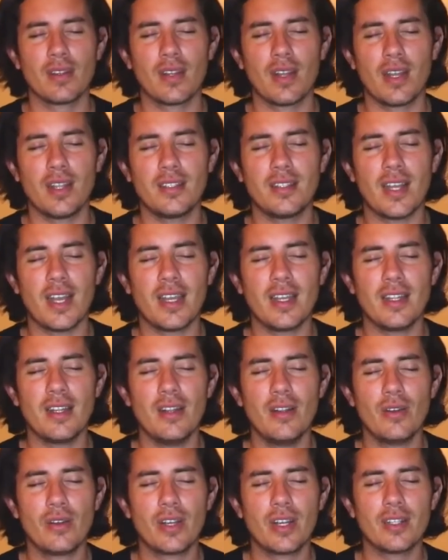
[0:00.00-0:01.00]
And I
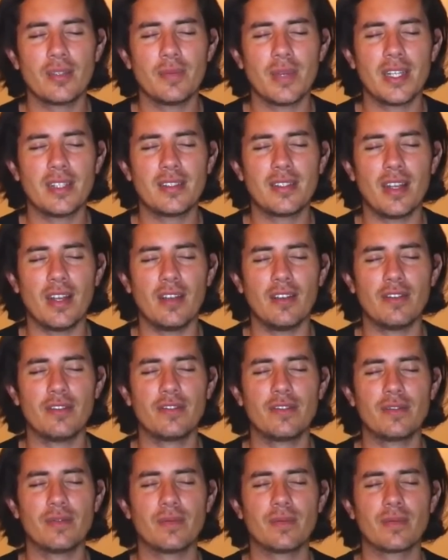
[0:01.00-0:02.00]
look at myself
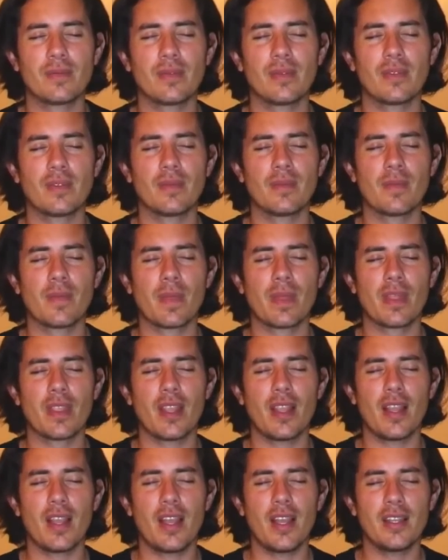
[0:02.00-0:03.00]

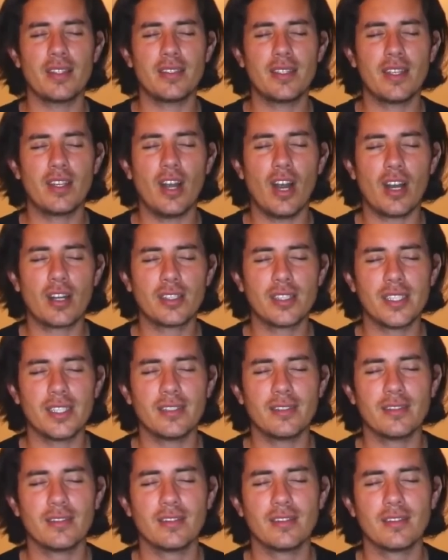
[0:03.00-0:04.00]
as the guardian
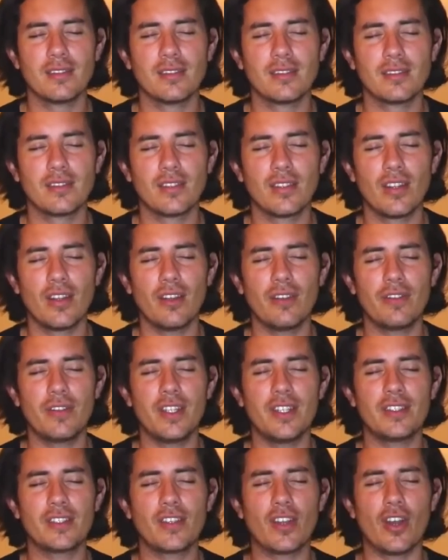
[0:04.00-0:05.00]
of
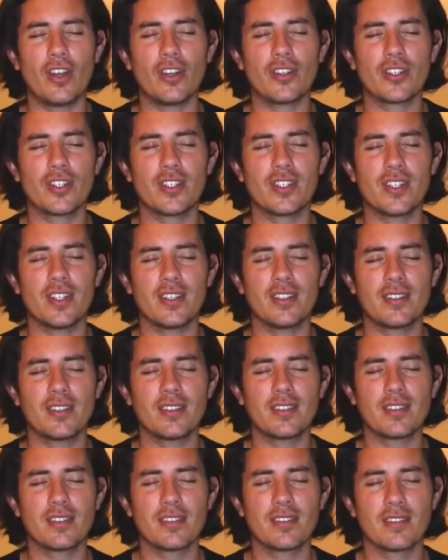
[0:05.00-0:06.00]
this consciousness,
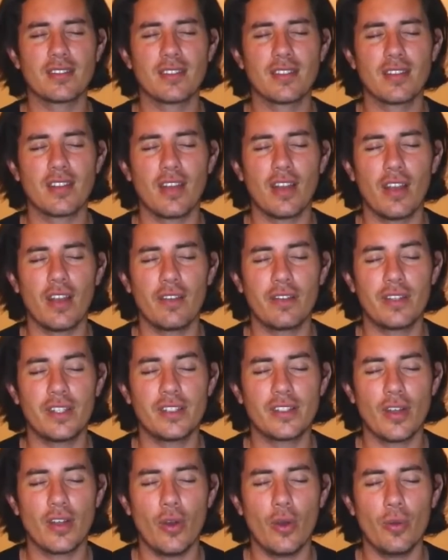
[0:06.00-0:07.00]
of this
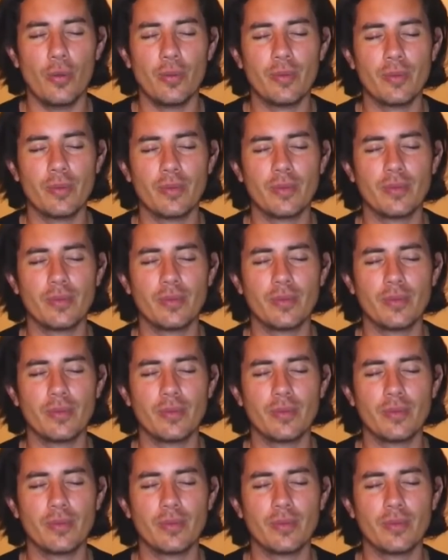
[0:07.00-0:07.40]
home.